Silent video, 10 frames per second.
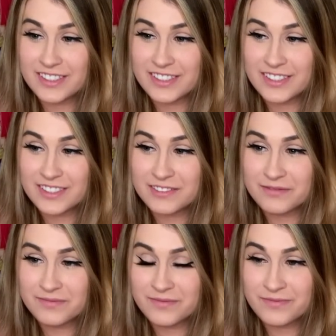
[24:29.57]

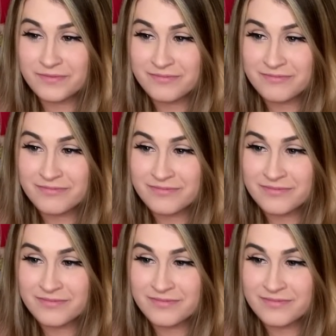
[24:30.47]

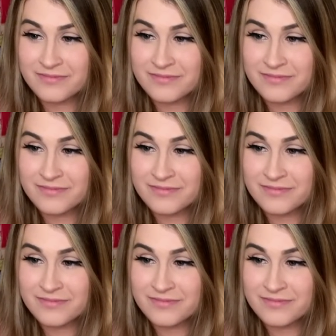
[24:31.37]
(silence)